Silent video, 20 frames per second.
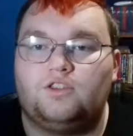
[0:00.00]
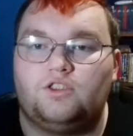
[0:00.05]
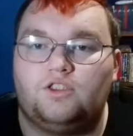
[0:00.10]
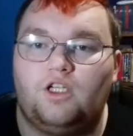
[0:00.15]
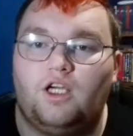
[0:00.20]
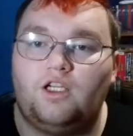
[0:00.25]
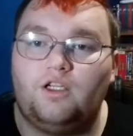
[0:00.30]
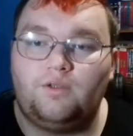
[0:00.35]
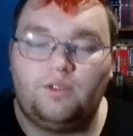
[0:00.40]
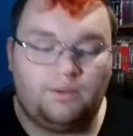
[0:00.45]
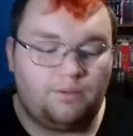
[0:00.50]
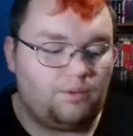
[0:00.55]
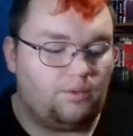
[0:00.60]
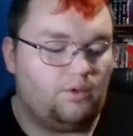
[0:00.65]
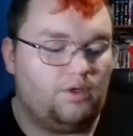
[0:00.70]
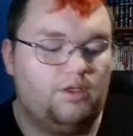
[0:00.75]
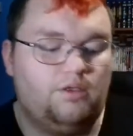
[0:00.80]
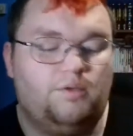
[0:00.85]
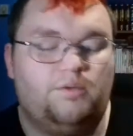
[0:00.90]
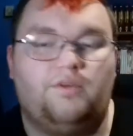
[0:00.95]
starting at number
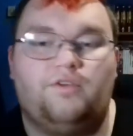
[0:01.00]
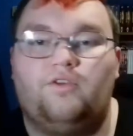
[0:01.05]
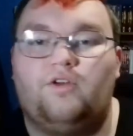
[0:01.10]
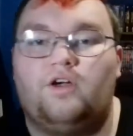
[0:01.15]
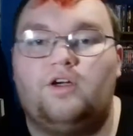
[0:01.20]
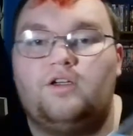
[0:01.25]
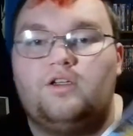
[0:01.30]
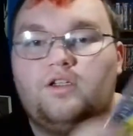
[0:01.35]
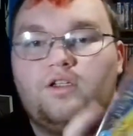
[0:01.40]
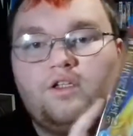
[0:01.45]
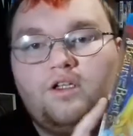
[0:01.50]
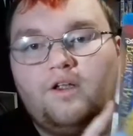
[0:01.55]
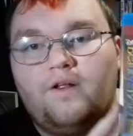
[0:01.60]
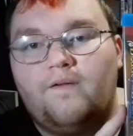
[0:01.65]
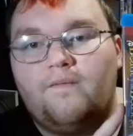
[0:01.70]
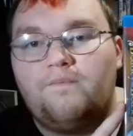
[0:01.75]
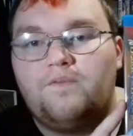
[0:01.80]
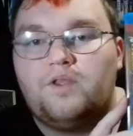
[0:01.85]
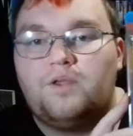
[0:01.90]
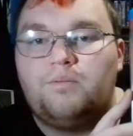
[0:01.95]
one, we've got
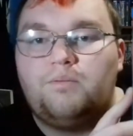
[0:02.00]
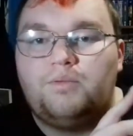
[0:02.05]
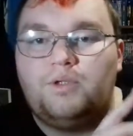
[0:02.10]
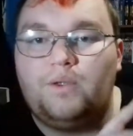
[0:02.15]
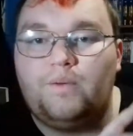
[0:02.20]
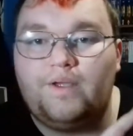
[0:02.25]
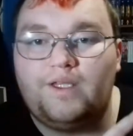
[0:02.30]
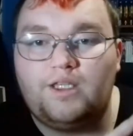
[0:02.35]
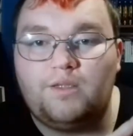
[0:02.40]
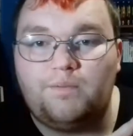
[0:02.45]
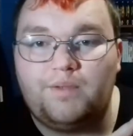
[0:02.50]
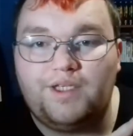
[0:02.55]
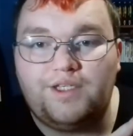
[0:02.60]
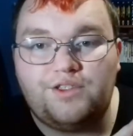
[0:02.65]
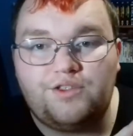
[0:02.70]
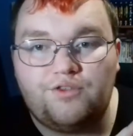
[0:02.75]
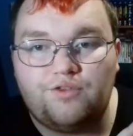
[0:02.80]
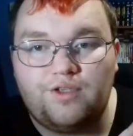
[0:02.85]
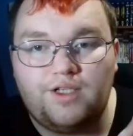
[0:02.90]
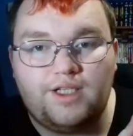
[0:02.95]
Beauty and the
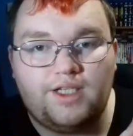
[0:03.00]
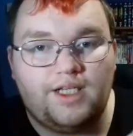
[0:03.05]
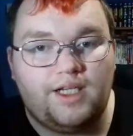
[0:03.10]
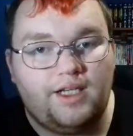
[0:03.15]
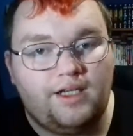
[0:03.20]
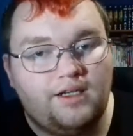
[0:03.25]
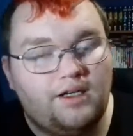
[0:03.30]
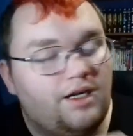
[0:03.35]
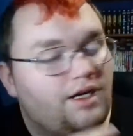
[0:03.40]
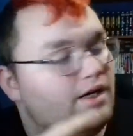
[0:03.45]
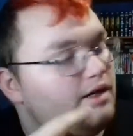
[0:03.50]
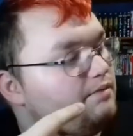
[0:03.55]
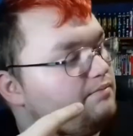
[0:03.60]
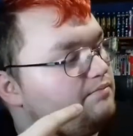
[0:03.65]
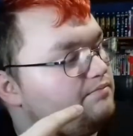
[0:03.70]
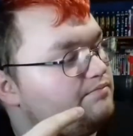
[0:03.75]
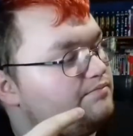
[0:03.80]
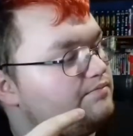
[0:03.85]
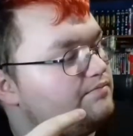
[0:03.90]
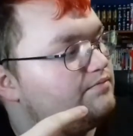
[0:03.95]
Beast
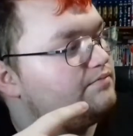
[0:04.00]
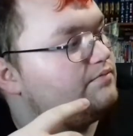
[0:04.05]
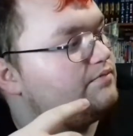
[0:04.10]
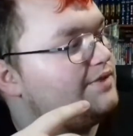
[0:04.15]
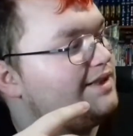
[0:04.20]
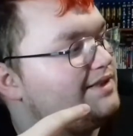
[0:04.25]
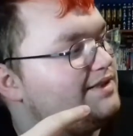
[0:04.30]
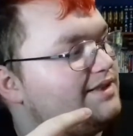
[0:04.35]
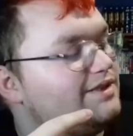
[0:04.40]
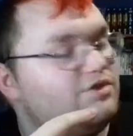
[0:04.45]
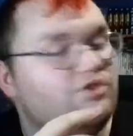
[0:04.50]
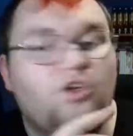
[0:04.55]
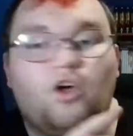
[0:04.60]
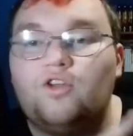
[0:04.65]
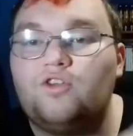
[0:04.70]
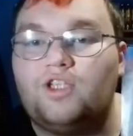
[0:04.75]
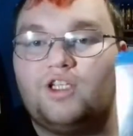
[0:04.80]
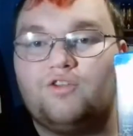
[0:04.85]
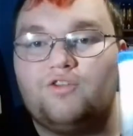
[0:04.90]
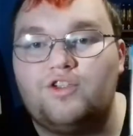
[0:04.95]
3D. This is
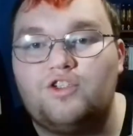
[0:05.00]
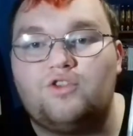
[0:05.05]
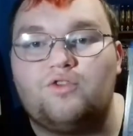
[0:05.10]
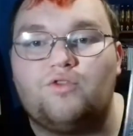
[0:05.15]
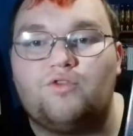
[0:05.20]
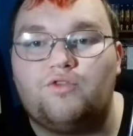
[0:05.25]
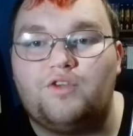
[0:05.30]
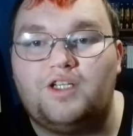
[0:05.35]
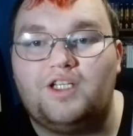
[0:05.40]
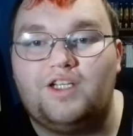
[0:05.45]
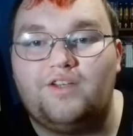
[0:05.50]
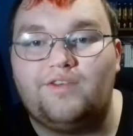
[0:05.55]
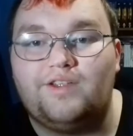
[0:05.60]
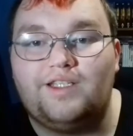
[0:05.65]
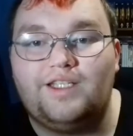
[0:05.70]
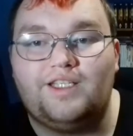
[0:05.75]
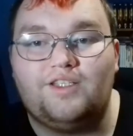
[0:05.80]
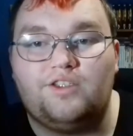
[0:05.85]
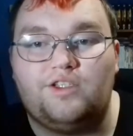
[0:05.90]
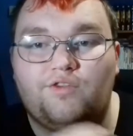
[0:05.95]
not the original 3D
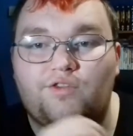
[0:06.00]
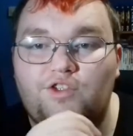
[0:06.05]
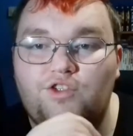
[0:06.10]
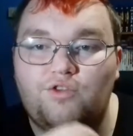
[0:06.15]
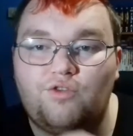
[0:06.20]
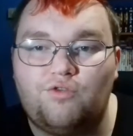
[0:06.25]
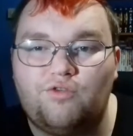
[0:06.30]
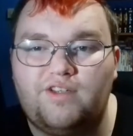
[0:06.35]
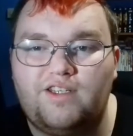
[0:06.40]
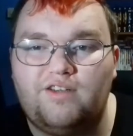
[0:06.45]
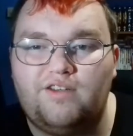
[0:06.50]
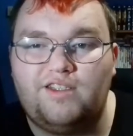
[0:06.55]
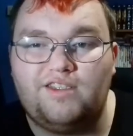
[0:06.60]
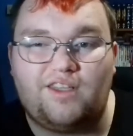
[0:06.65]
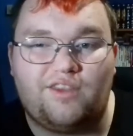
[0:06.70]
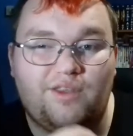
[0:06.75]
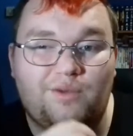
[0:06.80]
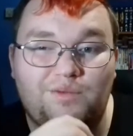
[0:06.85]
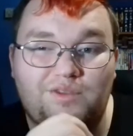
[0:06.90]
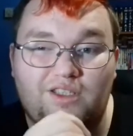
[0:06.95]
release. The original 3D
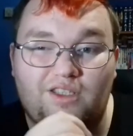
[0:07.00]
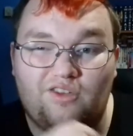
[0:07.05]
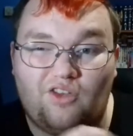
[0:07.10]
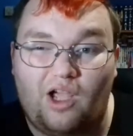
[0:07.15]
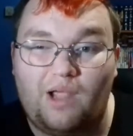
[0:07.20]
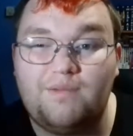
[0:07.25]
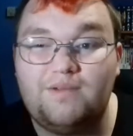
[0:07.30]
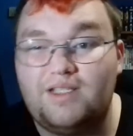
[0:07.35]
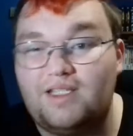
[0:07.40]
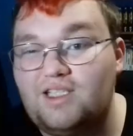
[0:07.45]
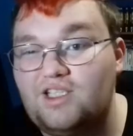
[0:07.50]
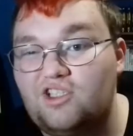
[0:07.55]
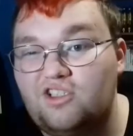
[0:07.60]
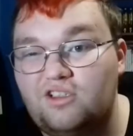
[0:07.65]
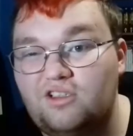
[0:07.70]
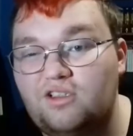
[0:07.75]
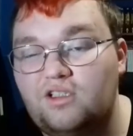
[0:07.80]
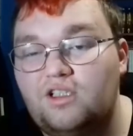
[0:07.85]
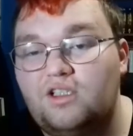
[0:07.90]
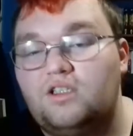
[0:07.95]
release I think was the Diamond
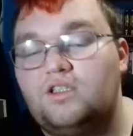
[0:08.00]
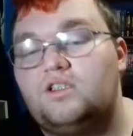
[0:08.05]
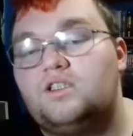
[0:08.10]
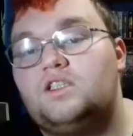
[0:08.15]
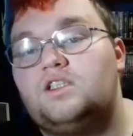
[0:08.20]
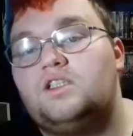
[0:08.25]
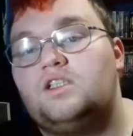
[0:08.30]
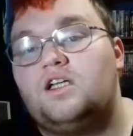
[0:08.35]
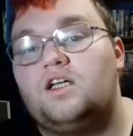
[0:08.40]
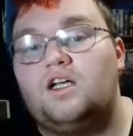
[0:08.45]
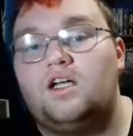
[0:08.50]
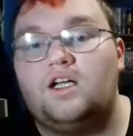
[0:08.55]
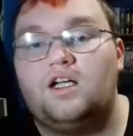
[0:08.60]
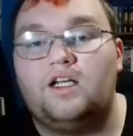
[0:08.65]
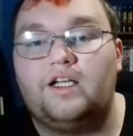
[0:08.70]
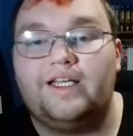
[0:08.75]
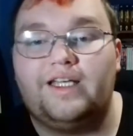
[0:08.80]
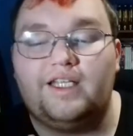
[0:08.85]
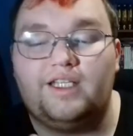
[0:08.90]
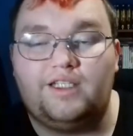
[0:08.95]
Edition
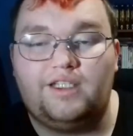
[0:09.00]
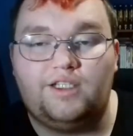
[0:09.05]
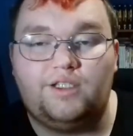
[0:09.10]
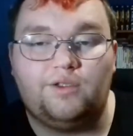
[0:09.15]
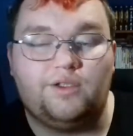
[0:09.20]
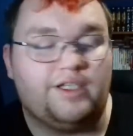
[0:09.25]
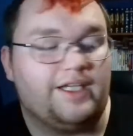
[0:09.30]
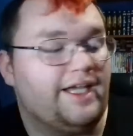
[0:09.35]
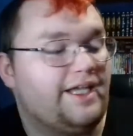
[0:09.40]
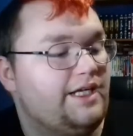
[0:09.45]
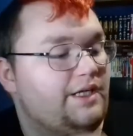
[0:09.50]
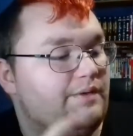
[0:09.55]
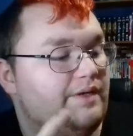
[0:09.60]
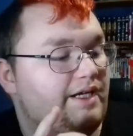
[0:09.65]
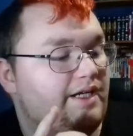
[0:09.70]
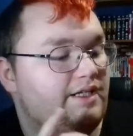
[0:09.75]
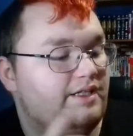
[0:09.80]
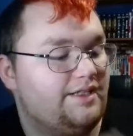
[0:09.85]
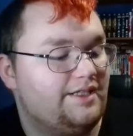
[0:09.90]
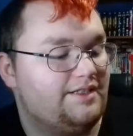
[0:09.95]
in the UK
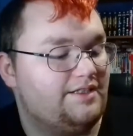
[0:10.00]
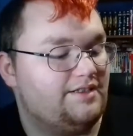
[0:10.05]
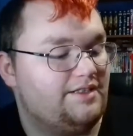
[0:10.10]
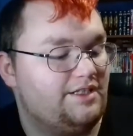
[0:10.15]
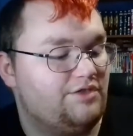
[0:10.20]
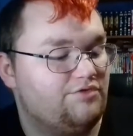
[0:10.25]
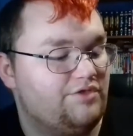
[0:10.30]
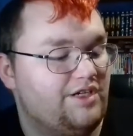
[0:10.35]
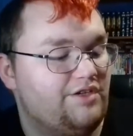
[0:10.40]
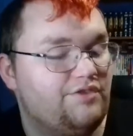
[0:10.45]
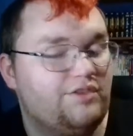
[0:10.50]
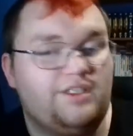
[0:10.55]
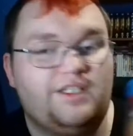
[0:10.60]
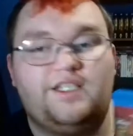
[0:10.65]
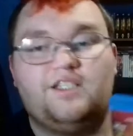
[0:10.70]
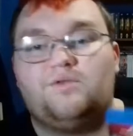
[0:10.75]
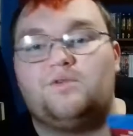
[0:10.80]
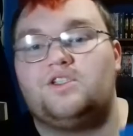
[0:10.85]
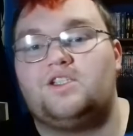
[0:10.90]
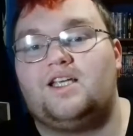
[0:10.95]
anyway. This is the
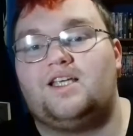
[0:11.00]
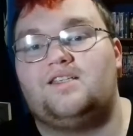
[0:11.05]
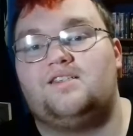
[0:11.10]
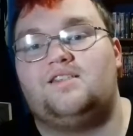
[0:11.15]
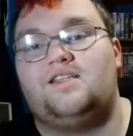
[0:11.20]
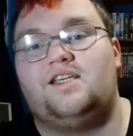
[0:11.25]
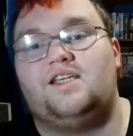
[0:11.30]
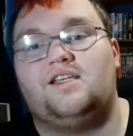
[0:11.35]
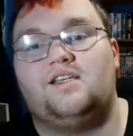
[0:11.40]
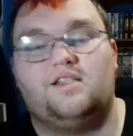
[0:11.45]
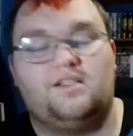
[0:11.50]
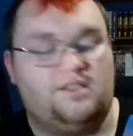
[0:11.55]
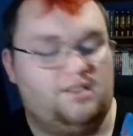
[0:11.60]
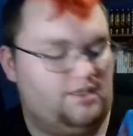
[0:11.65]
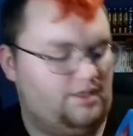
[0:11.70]
re-release, which has the